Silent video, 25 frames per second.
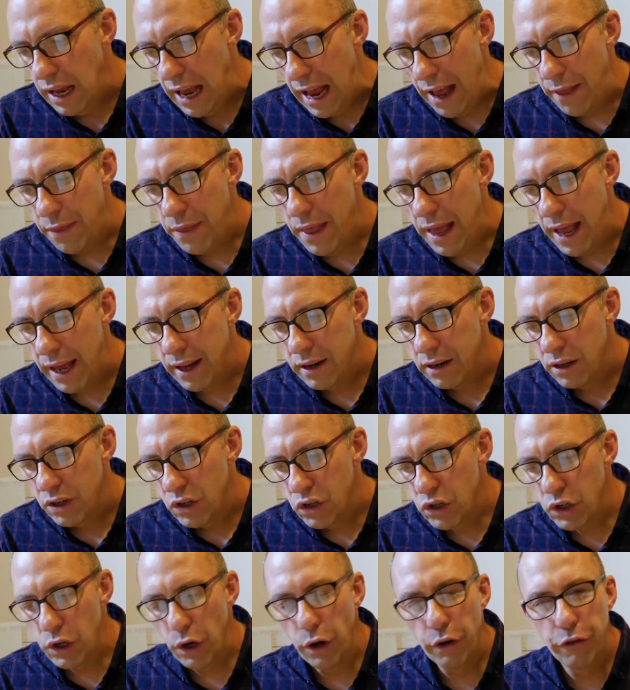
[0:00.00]
and that
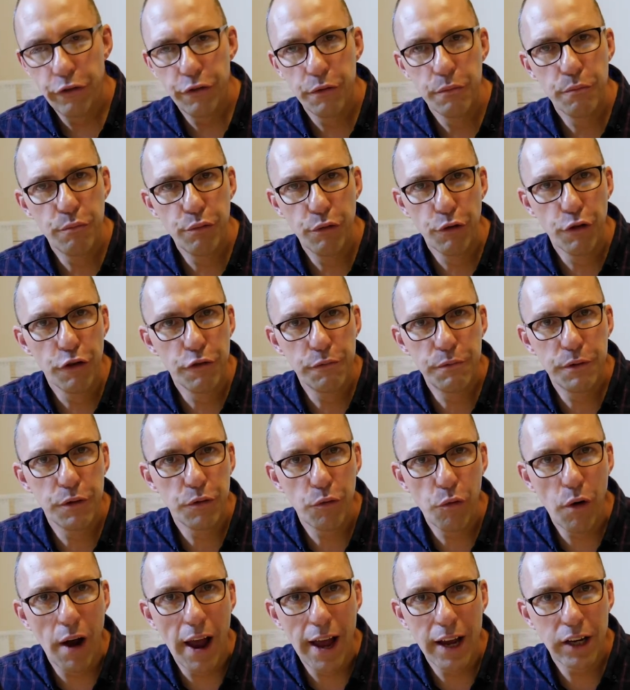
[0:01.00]
self
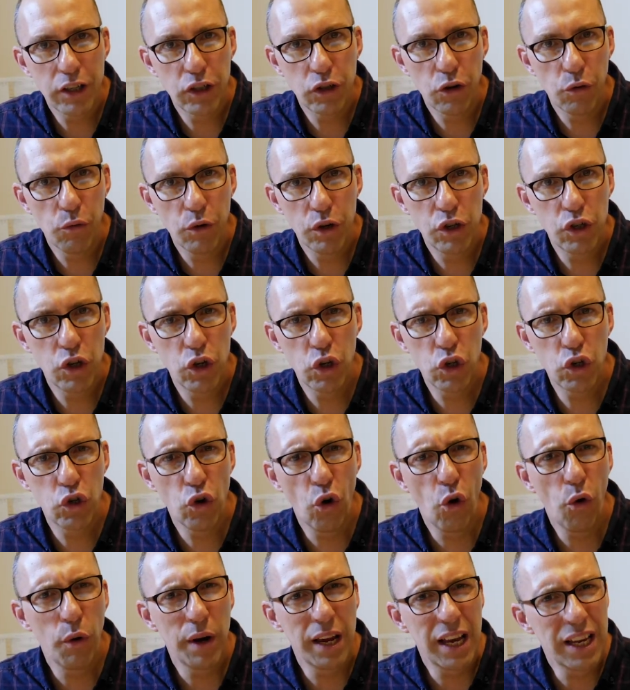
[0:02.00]
improvement rags to riches
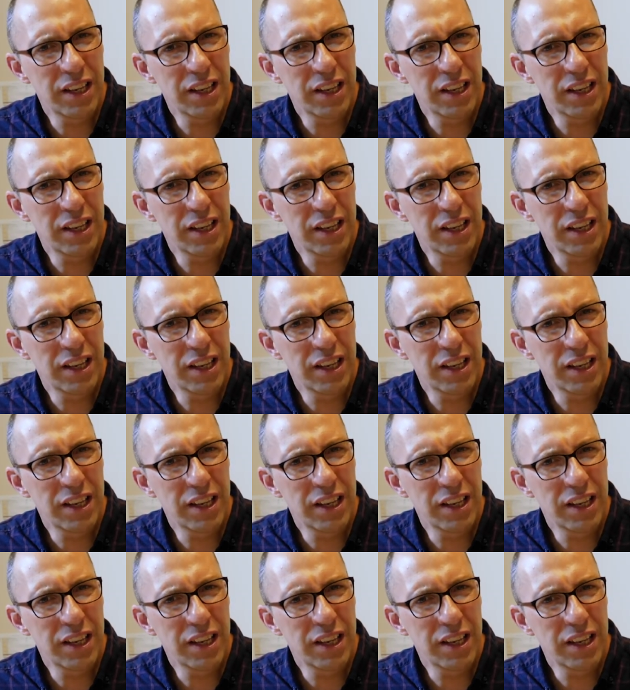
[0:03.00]
story,